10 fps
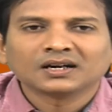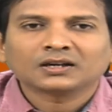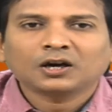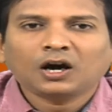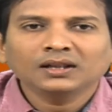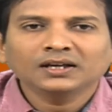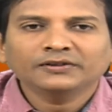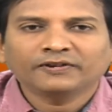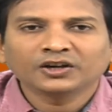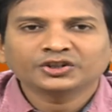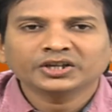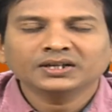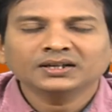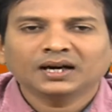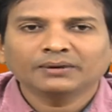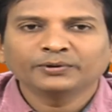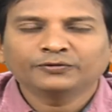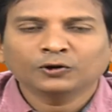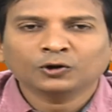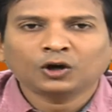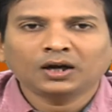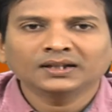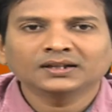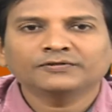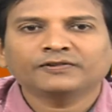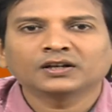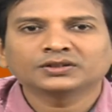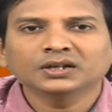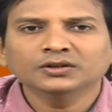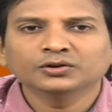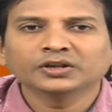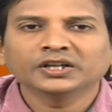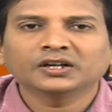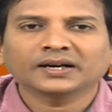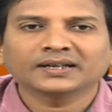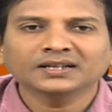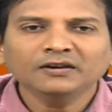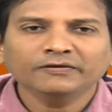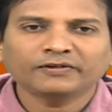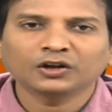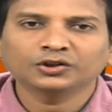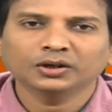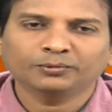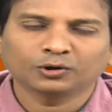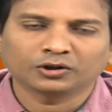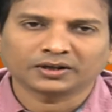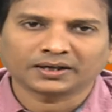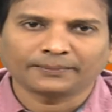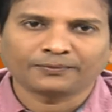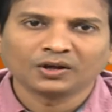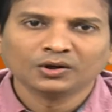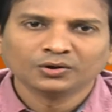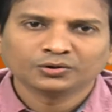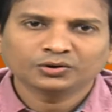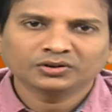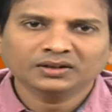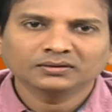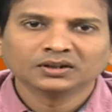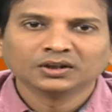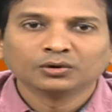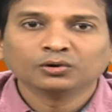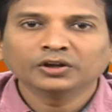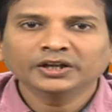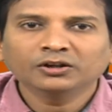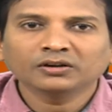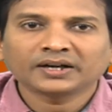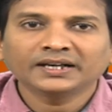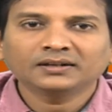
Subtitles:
call that function, and before calling that function you need to write the function prototype, so that no need to write